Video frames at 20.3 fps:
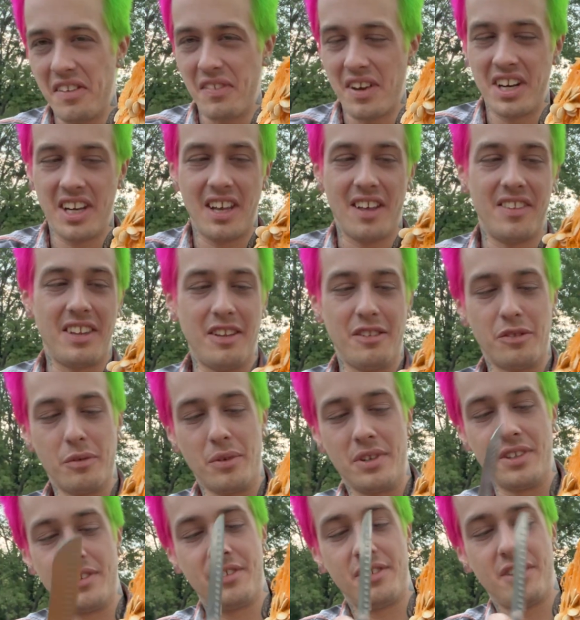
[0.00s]
any of these
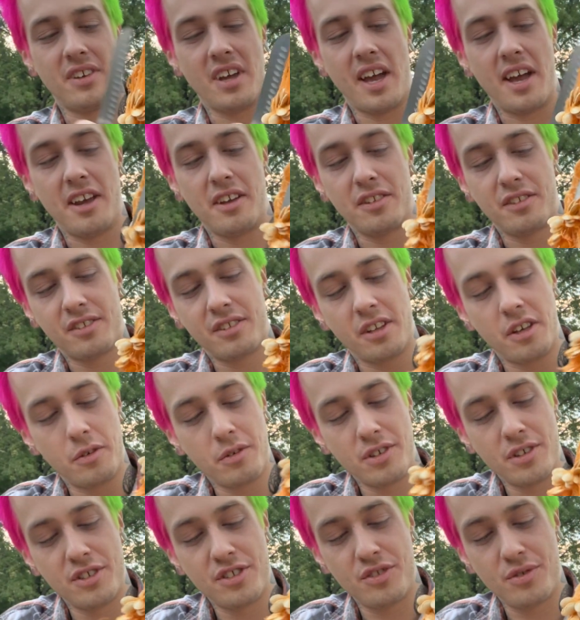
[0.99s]
ones, you guys.
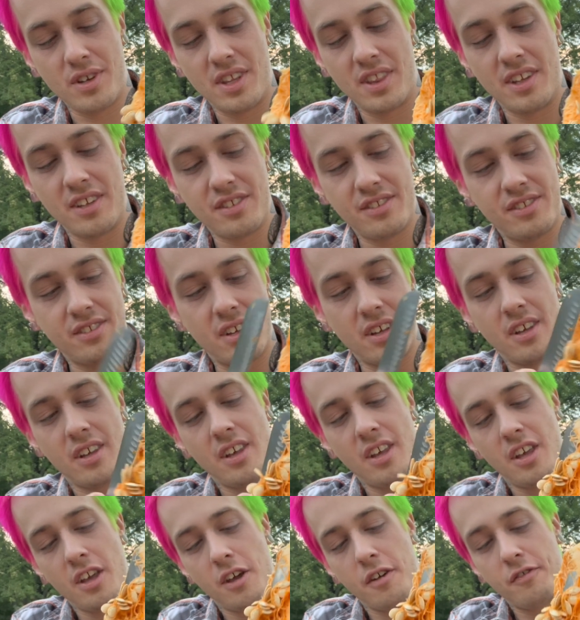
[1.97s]
We're just doing this
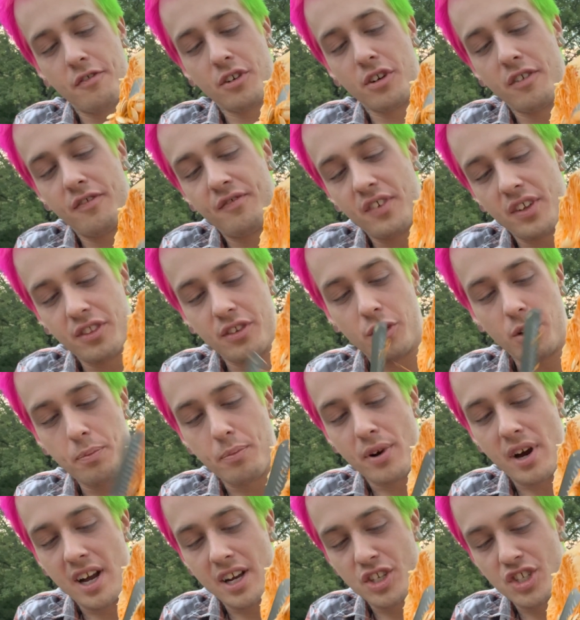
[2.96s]
for a fun little
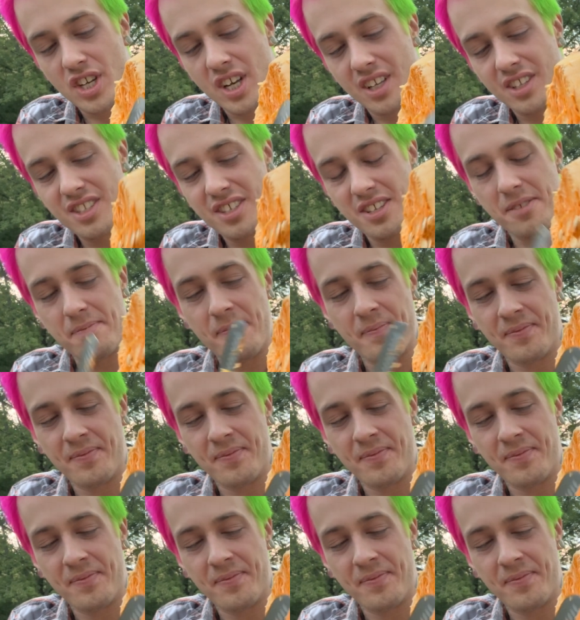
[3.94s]
project.